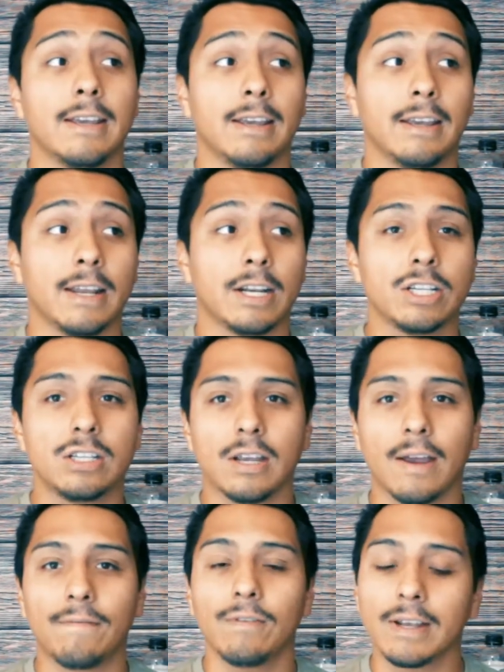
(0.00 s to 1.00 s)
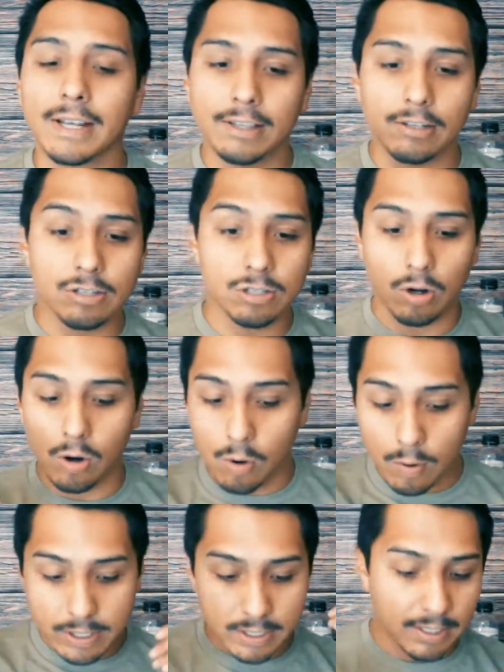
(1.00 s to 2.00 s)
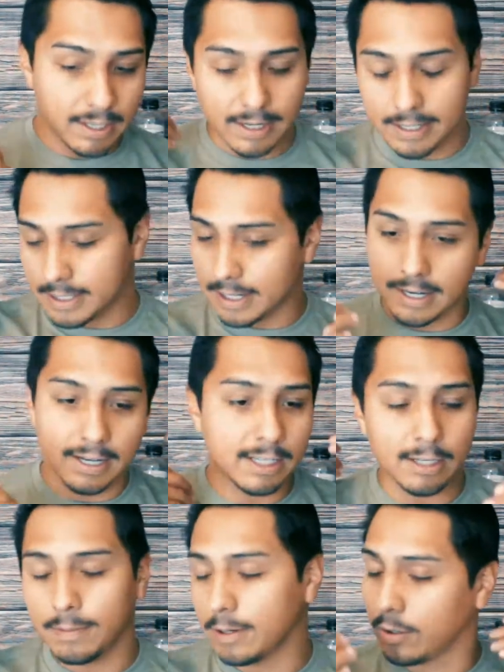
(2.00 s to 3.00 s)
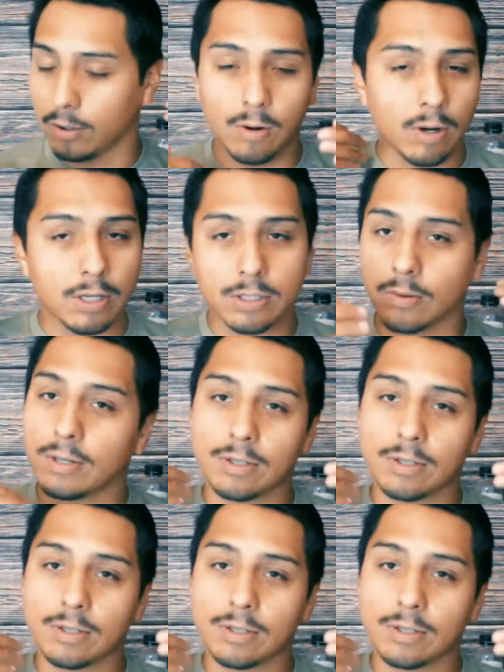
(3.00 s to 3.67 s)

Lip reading: And I feel like there's always things that I need to be doing, always.